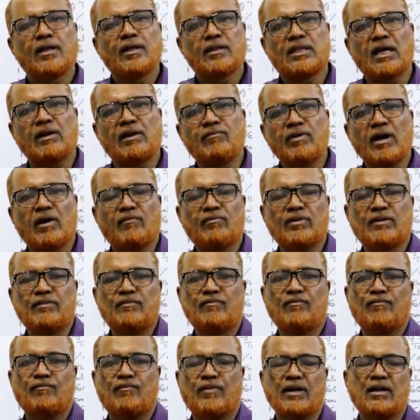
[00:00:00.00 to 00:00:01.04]
Then we
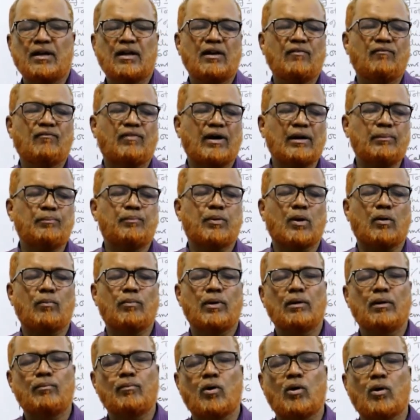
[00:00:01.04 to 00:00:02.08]
have one, done one
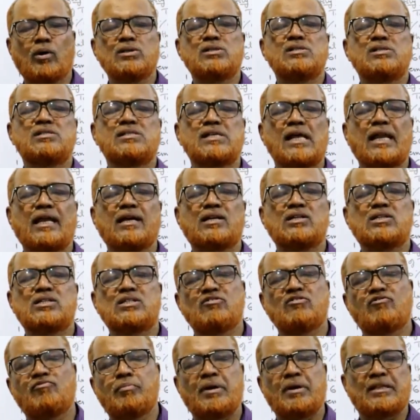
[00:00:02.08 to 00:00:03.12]
problem on
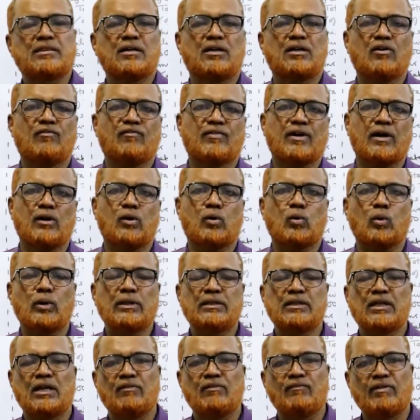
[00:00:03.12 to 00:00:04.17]
selective method of
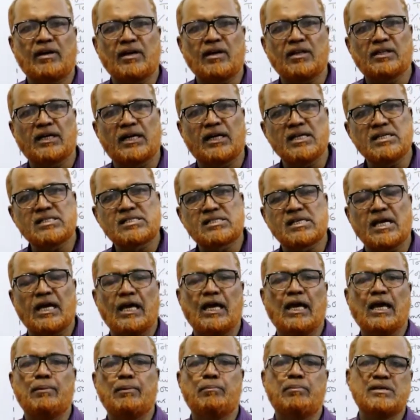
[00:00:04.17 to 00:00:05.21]
controlling the inventory that is
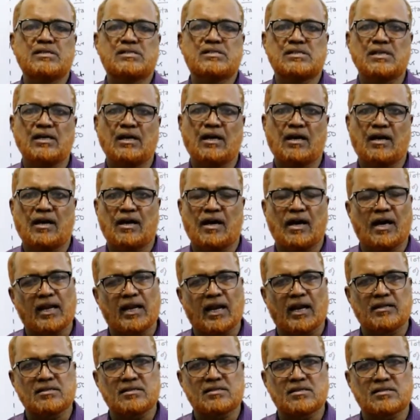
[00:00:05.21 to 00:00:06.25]
ABC
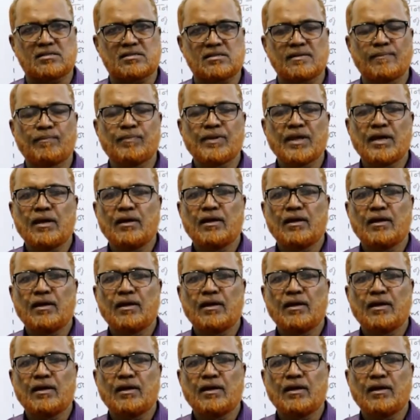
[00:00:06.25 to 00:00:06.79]
analysis.